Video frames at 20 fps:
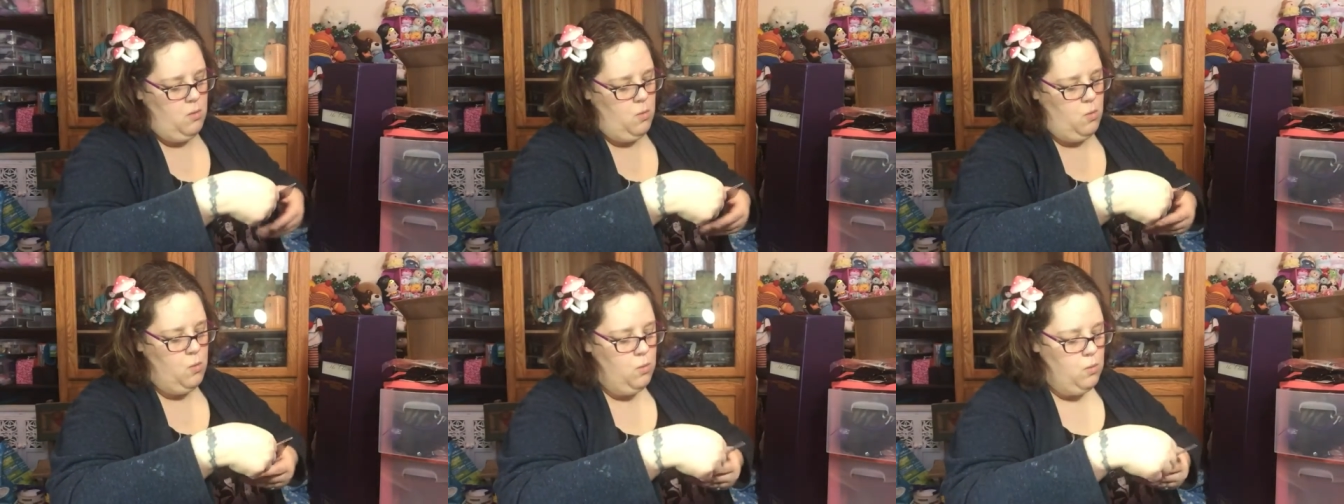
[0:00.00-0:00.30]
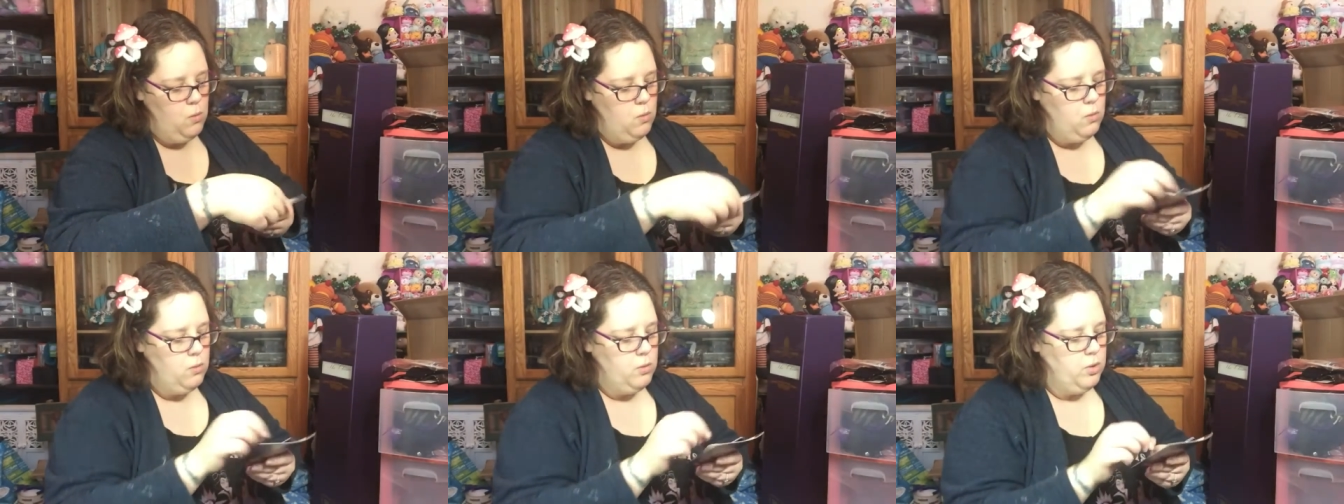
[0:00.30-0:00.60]
Ooh,
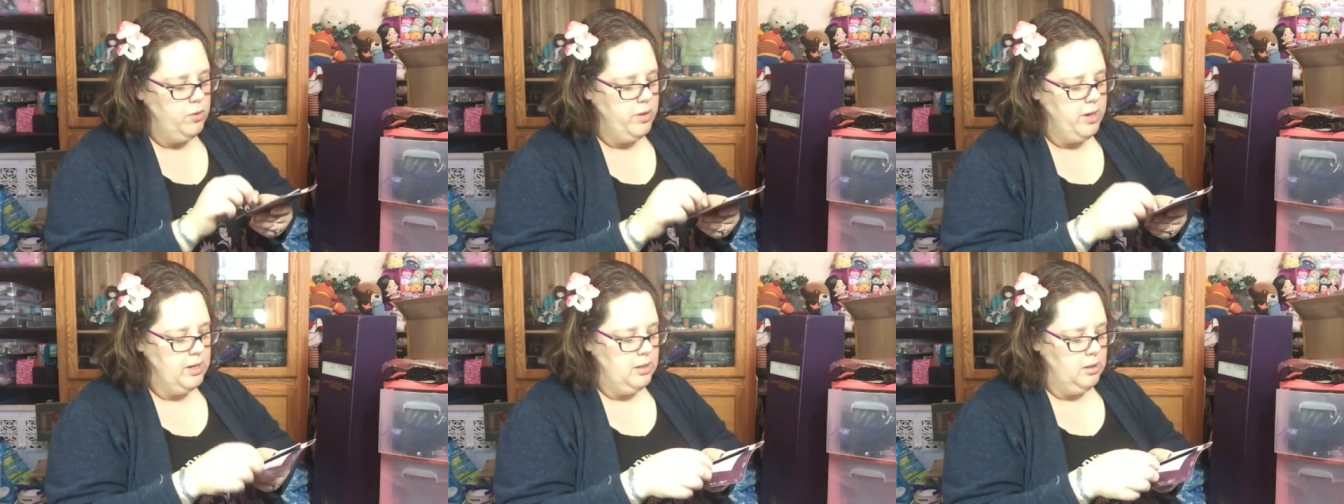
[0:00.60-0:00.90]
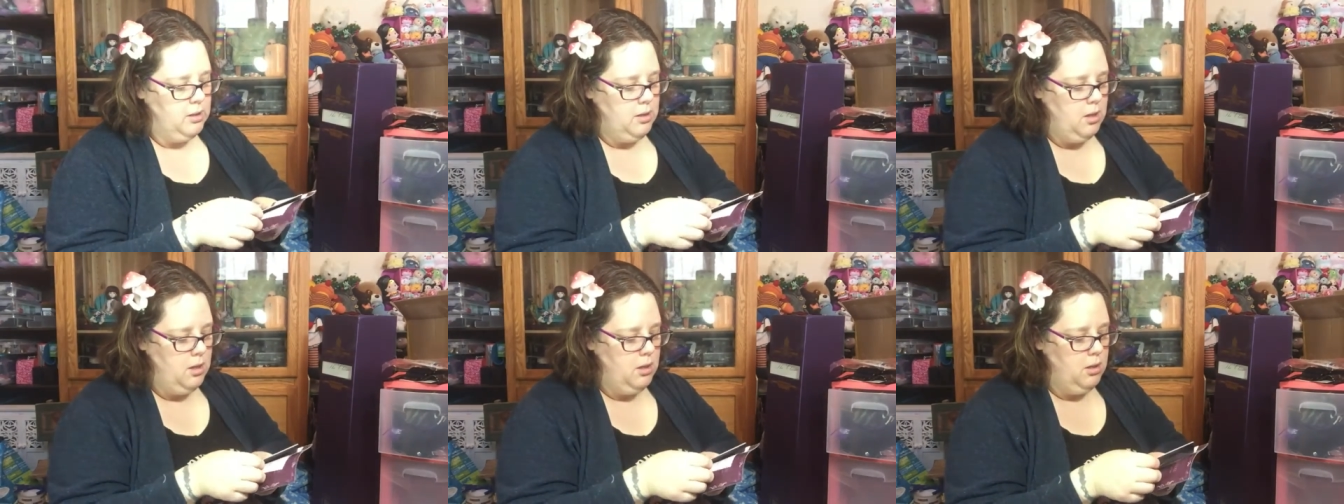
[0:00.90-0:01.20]
you get a
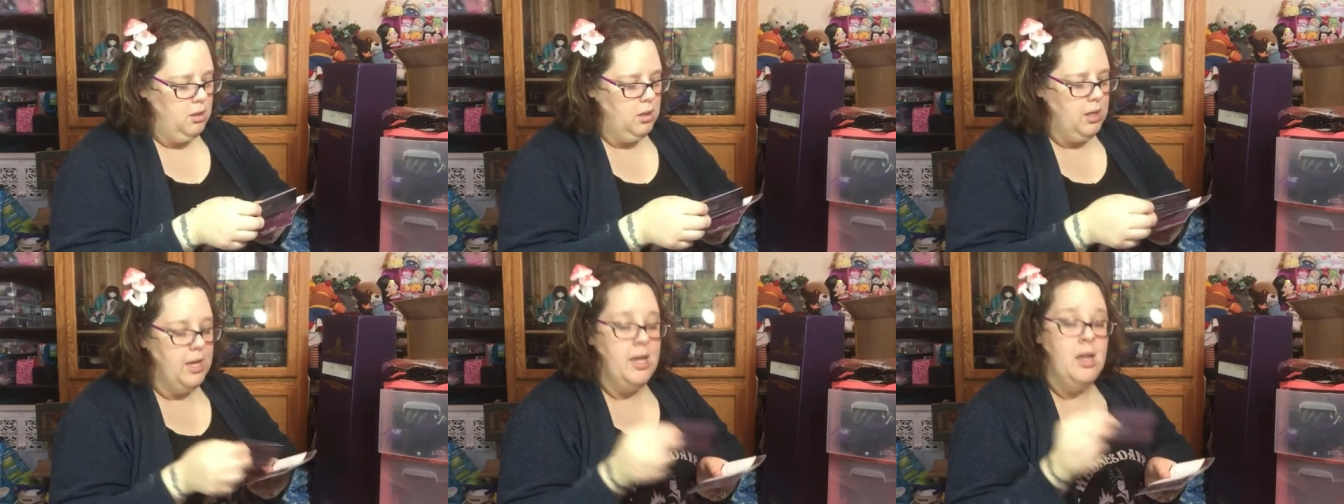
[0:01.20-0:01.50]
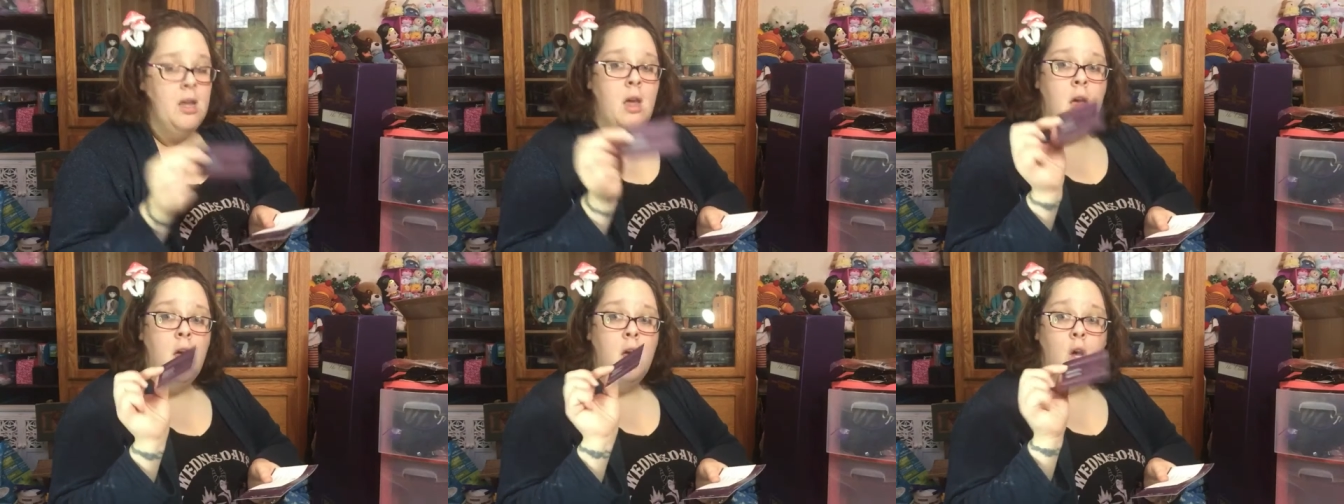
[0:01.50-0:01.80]
little
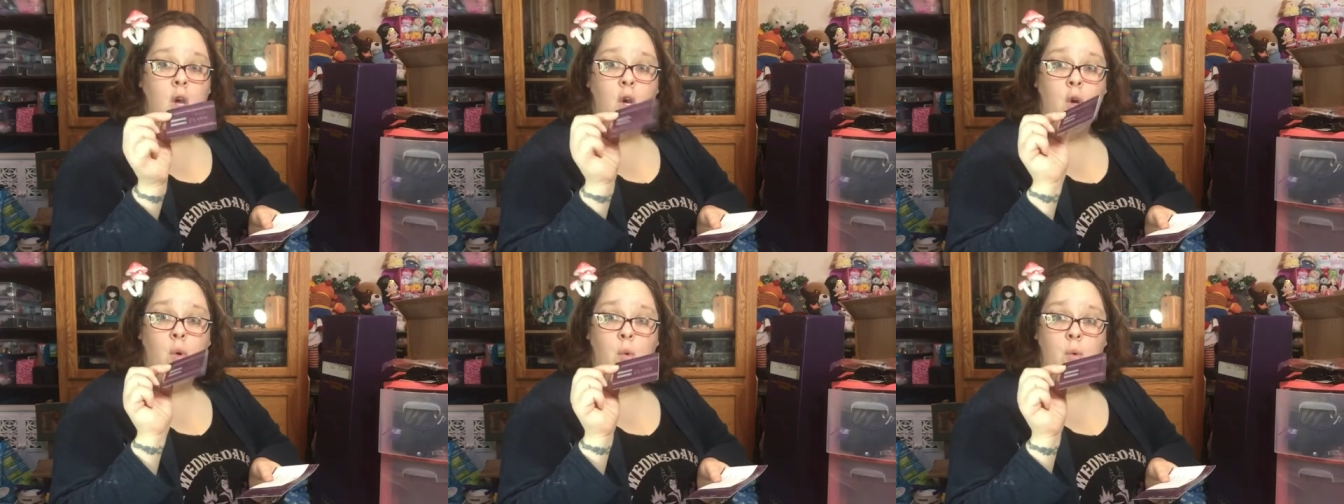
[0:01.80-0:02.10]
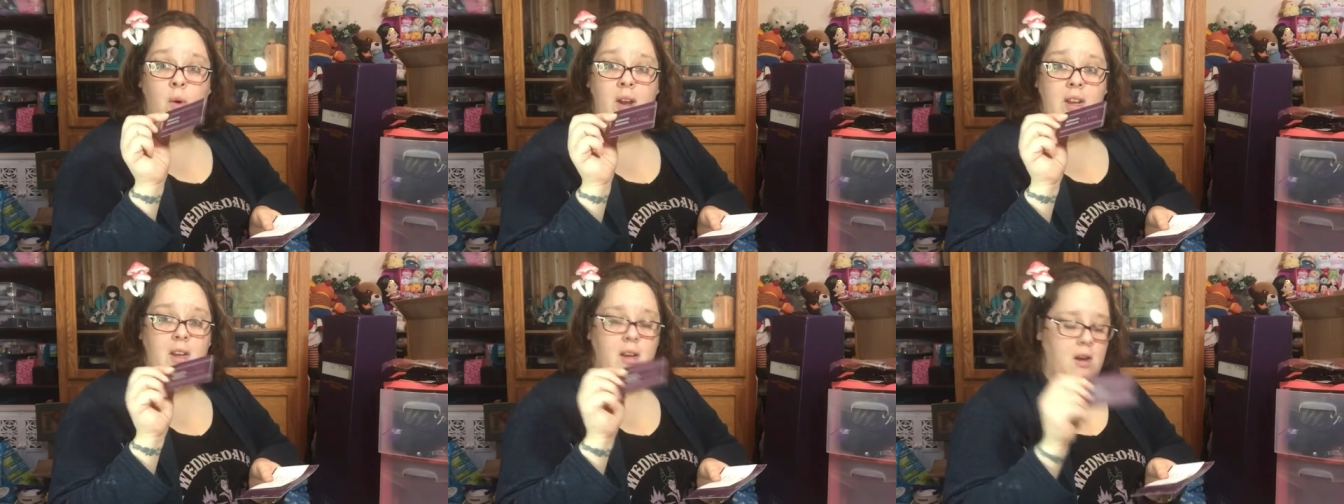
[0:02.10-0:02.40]
like
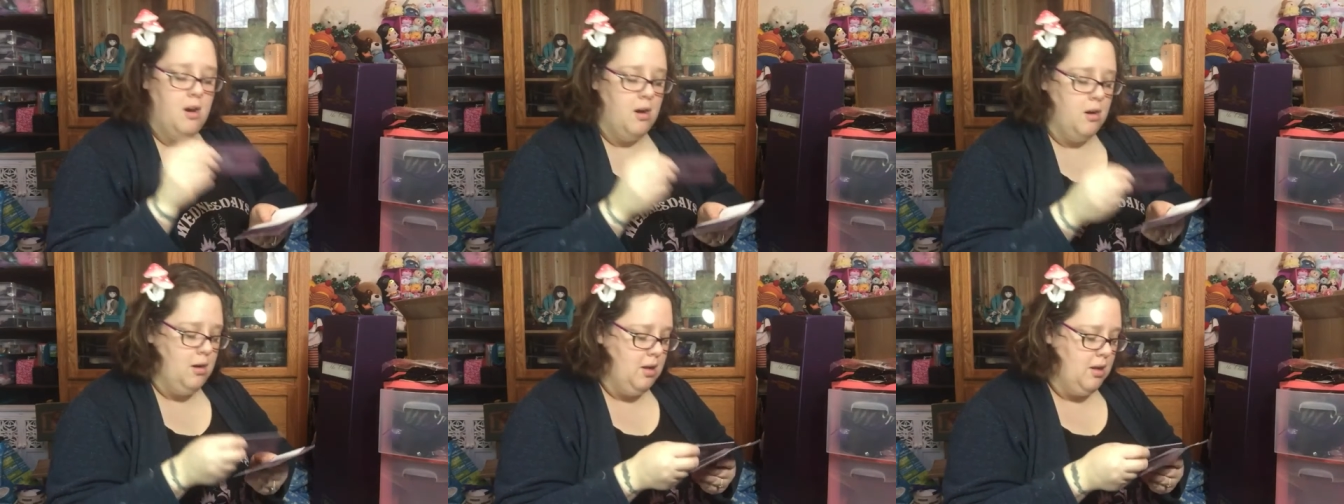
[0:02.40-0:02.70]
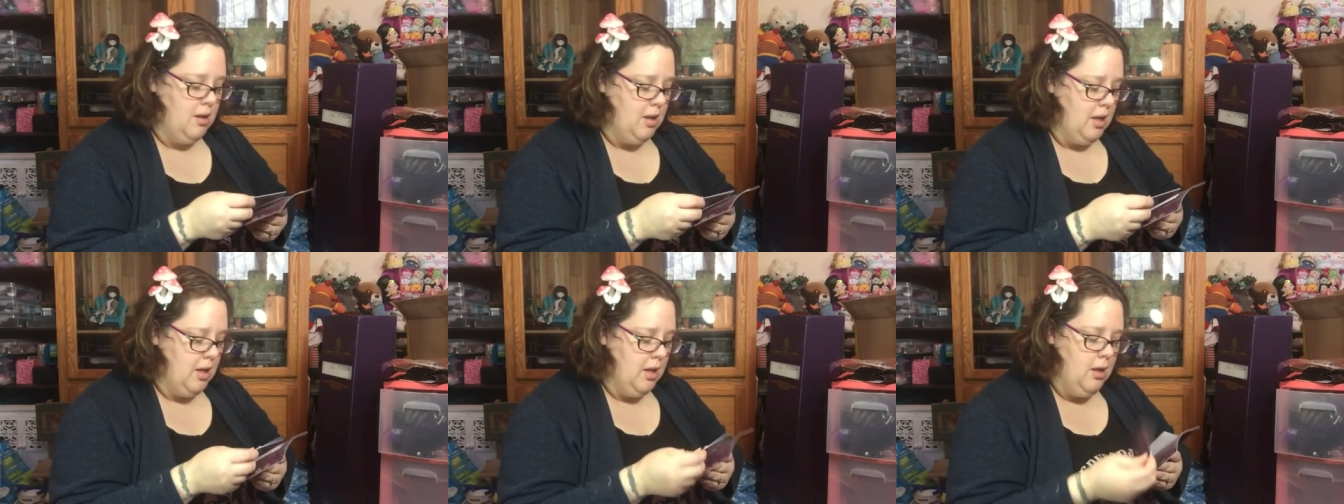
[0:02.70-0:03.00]
credit
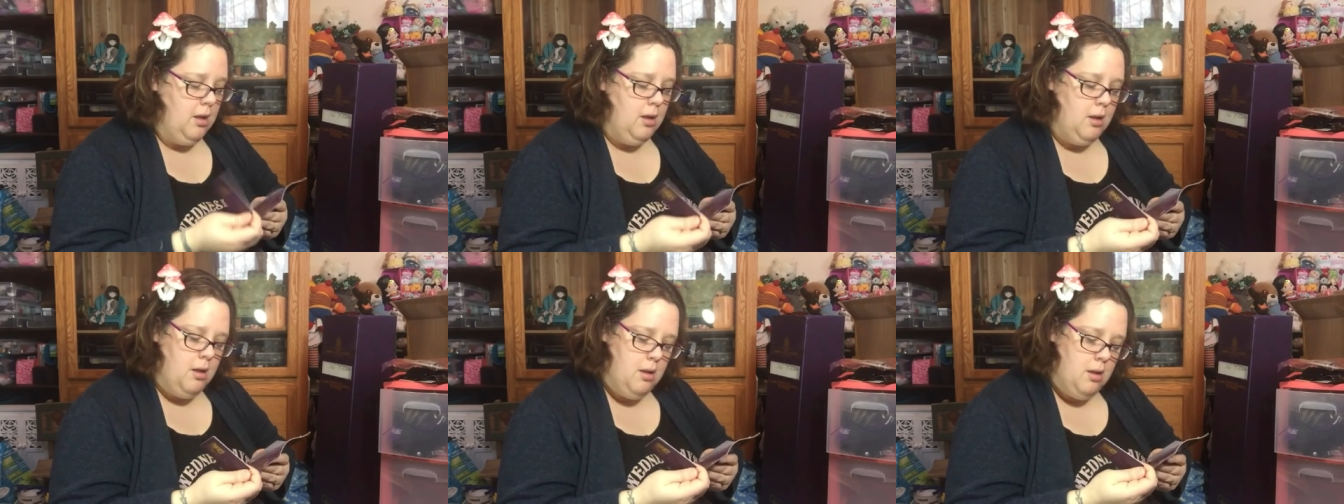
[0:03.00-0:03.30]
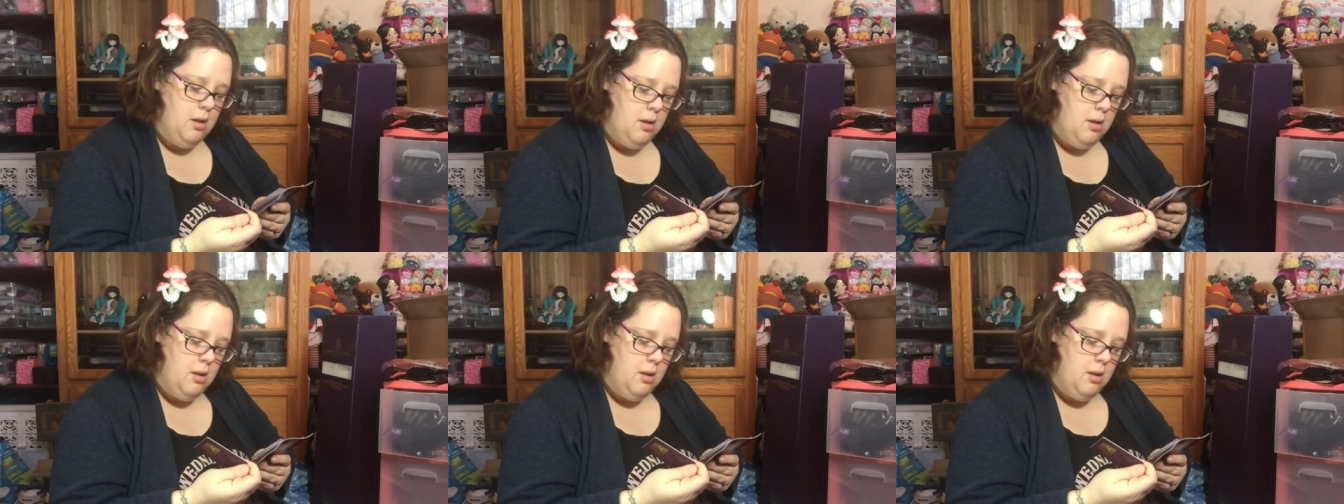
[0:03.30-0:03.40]
cardy thing.